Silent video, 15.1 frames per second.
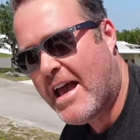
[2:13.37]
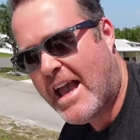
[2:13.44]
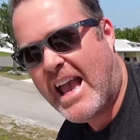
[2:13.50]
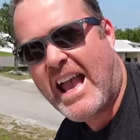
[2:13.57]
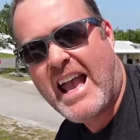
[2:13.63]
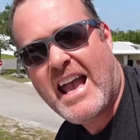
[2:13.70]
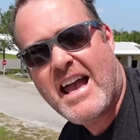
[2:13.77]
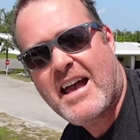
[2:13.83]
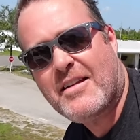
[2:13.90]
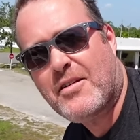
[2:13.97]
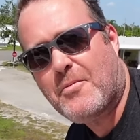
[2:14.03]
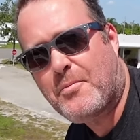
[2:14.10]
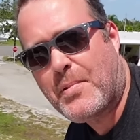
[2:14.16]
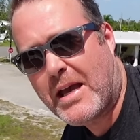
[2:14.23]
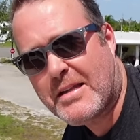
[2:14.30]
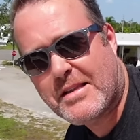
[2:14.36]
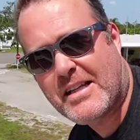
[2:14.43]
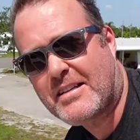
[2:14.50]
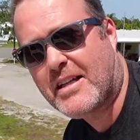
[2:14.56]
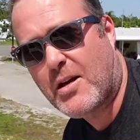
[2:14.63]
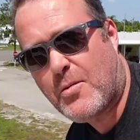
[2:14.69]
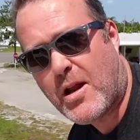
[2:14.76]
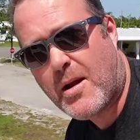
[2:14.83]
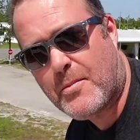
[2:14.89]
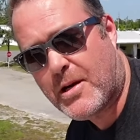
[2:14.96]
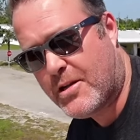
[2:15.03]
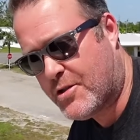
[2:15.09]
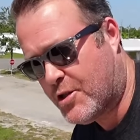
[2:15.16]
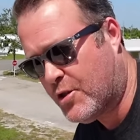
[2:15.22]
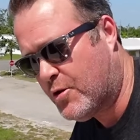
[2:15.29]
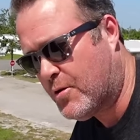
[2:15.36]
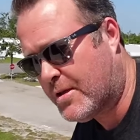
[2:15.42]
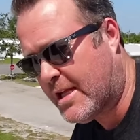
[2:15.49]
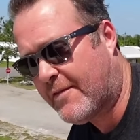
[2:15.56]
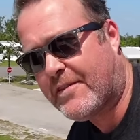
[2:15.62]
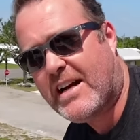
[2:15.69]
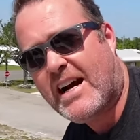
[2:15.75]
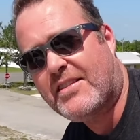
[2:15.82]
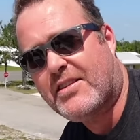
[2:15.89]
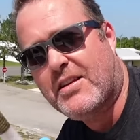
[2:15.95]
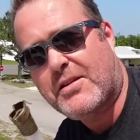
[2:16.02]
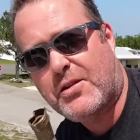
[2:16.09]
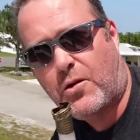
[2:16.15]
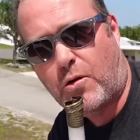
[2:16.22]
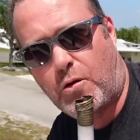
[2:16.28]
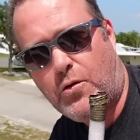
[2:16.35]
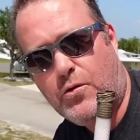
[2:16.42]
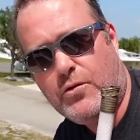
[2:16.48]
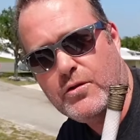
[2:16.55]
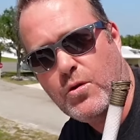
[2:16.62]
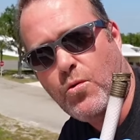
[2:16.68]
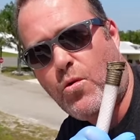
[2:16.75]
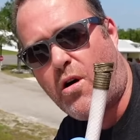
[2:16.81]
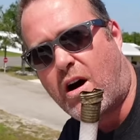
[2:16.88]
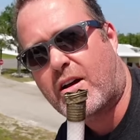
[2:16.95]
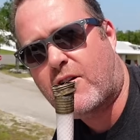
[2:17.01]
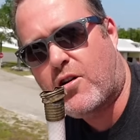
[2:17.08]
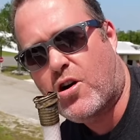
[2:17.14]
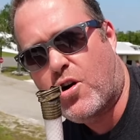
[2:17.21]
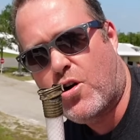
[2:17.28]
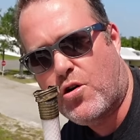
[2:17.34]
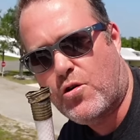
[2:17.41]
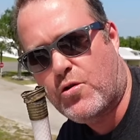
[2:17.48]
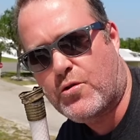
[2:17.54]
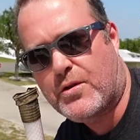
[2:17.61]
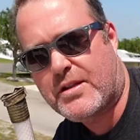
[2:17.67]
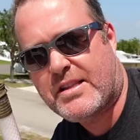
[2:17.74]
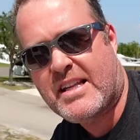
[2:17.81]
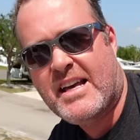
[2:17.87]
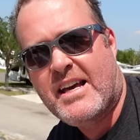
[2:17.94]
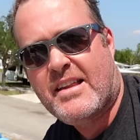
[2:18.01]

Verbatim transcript: and basically what I'm going to do is I've got this old water hose